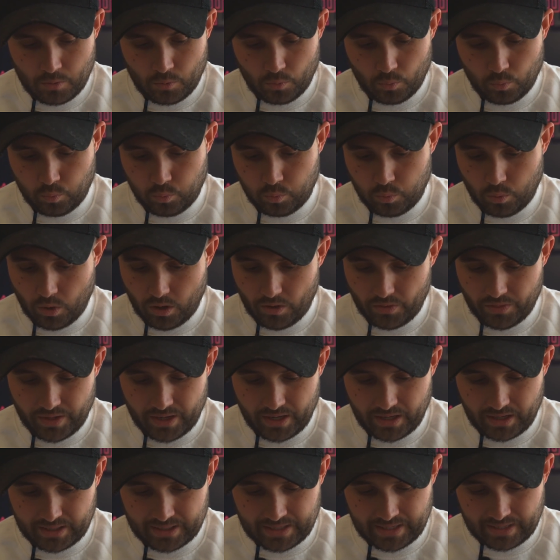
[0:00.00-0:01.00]
What
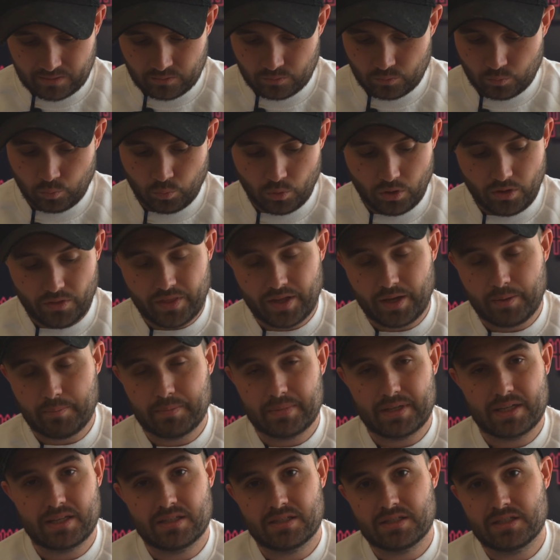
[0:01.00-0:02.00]
that
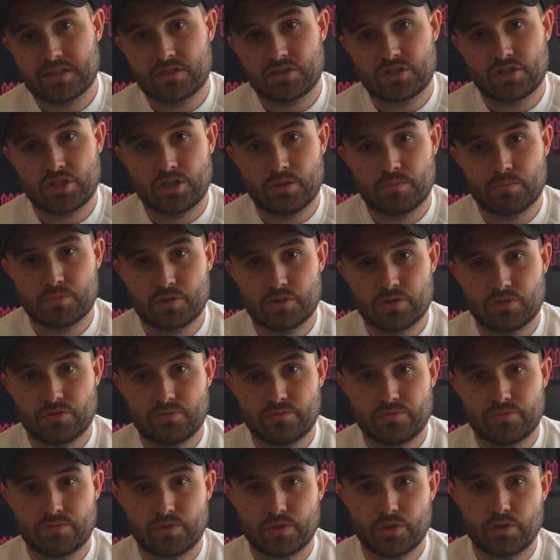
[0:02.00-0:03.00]
means in terms
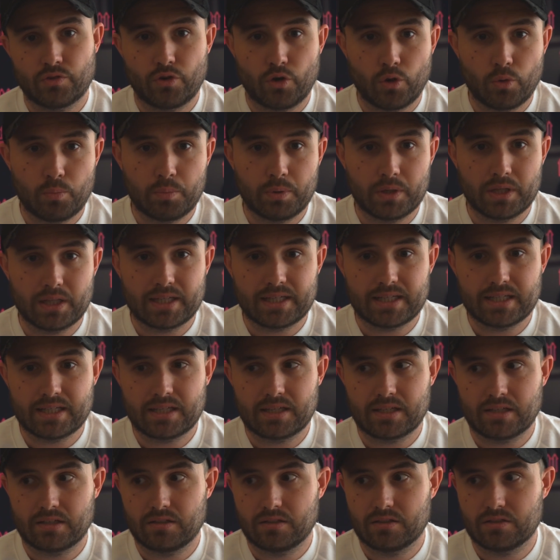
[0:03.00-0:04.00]
of Europa
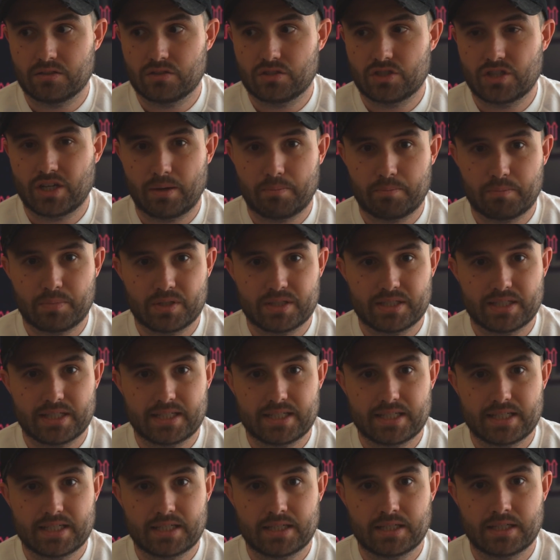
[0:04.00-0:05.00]
League and Champions
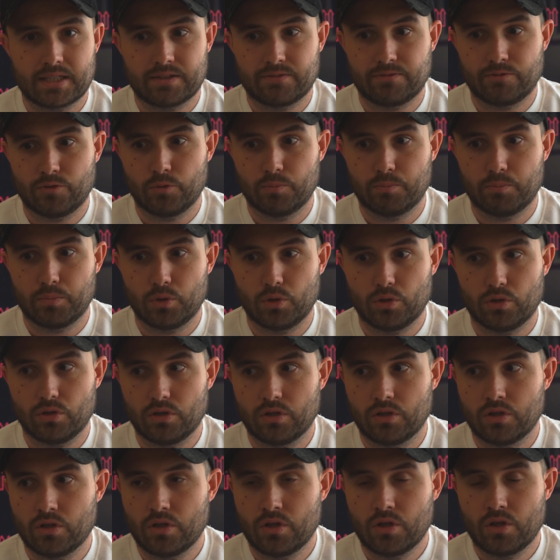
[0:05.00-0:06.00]
League
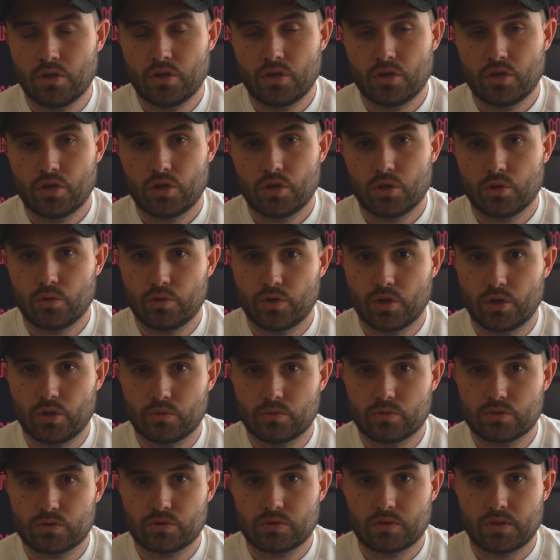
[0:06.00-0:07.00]
football, who
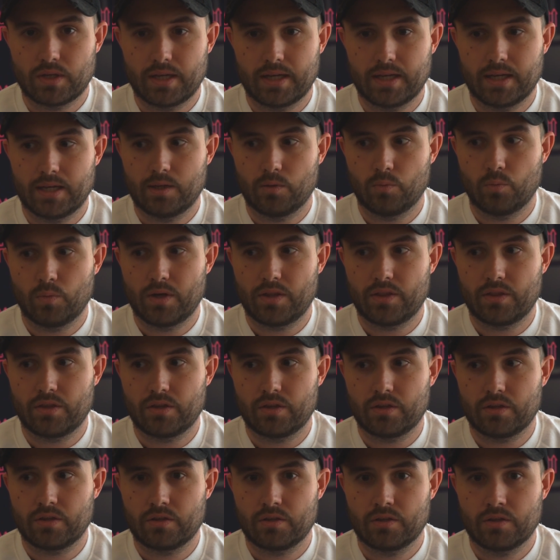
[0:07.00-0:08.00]
knows?
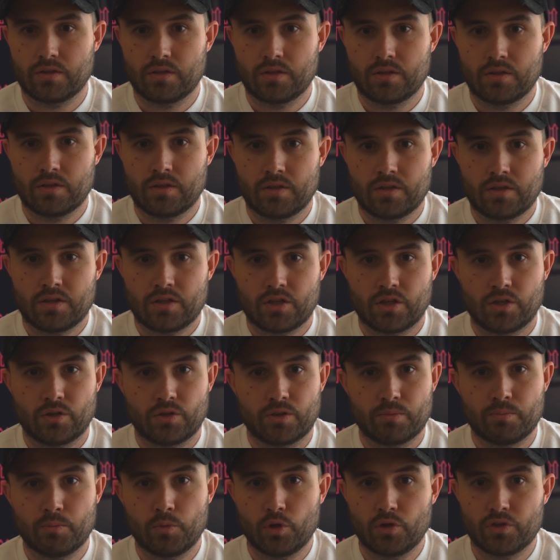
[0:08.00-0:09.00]
Whether, you know,
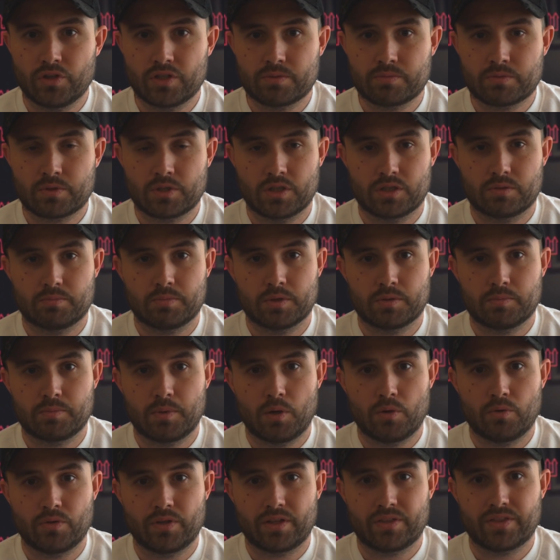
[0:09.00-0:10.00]
the more this gets
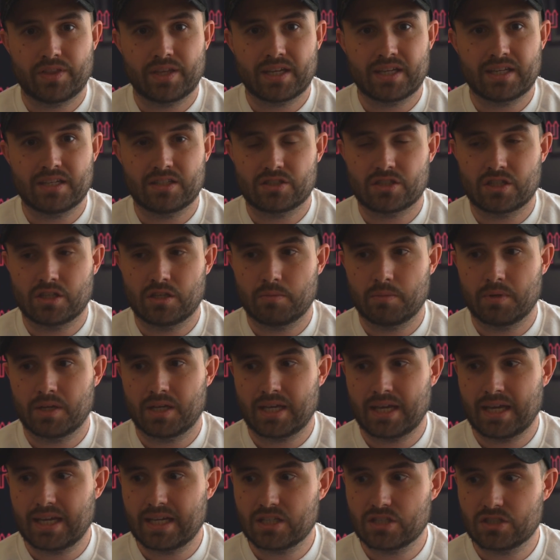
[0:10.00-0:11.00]
postponed, I think it's going to be a
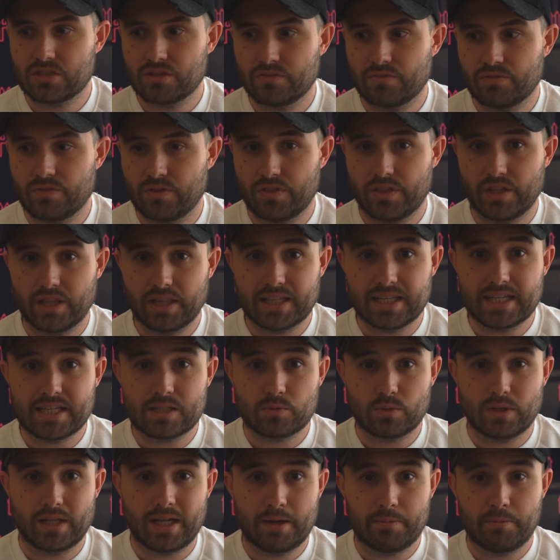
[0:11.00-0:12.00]
case of the
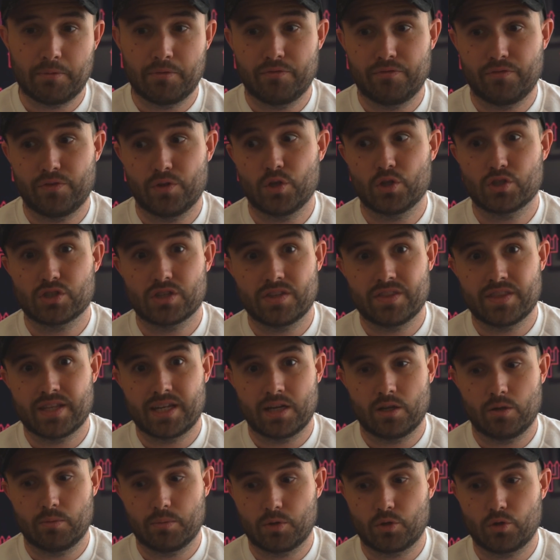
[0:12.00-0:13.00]
leagues will happen first and
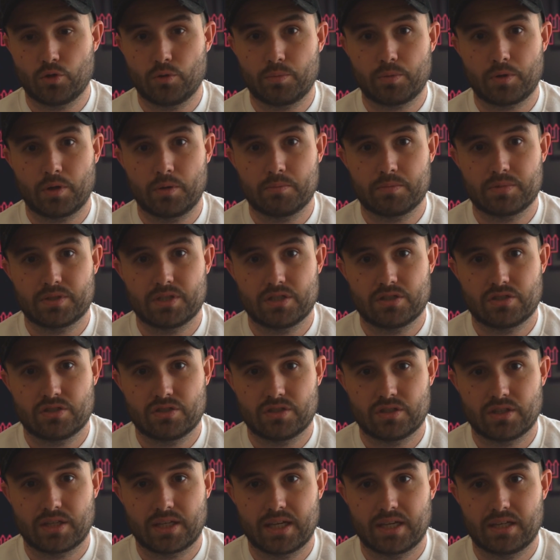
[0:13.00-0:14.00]
then it'll be cup
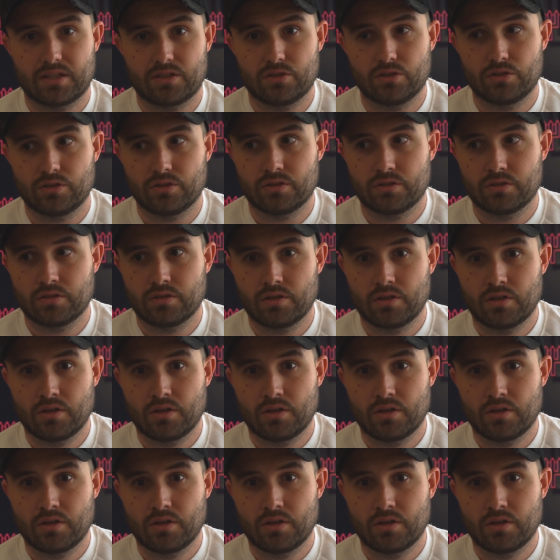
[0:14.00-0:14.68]
competitions that get done.